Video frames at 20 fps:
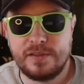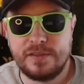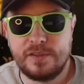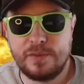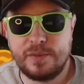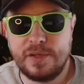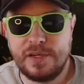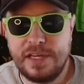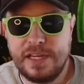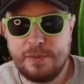So
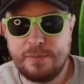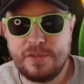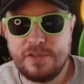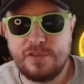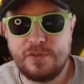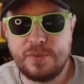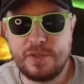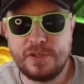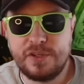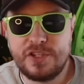we got
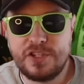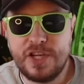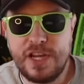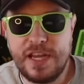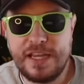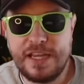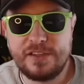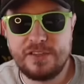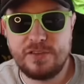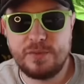lemons, we got
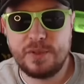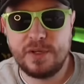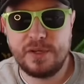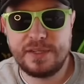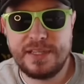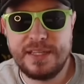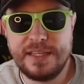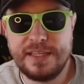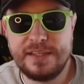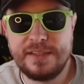jacks, we got
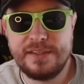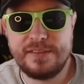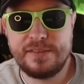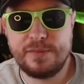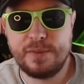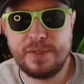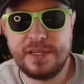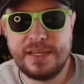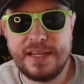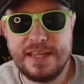kings,
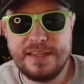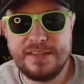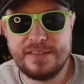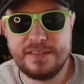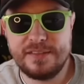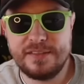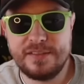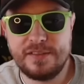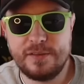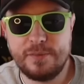we got
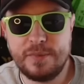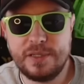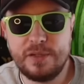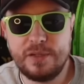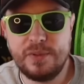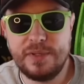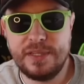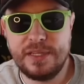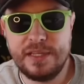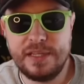aces is a big
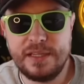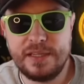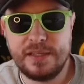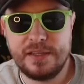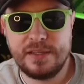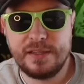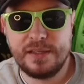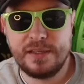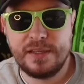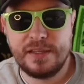win there.
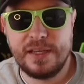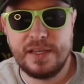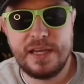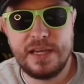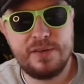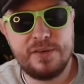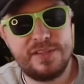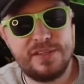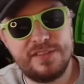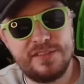
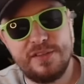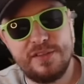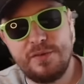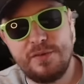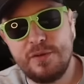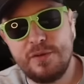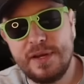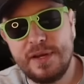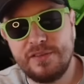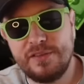
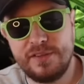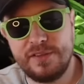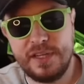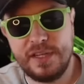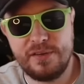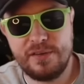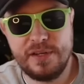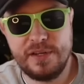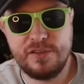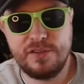163 rand's not
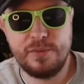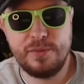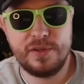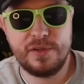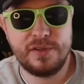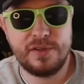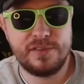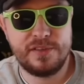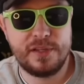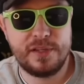that great, to be
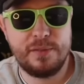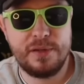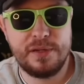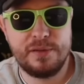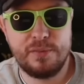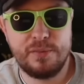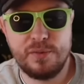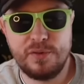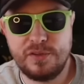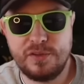honest. How many?
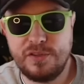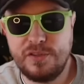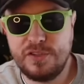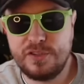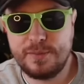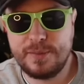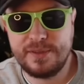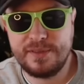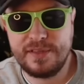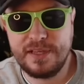2
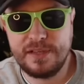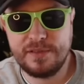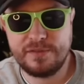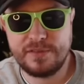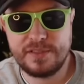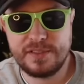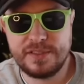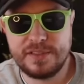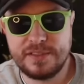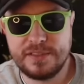spins
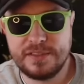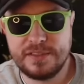left.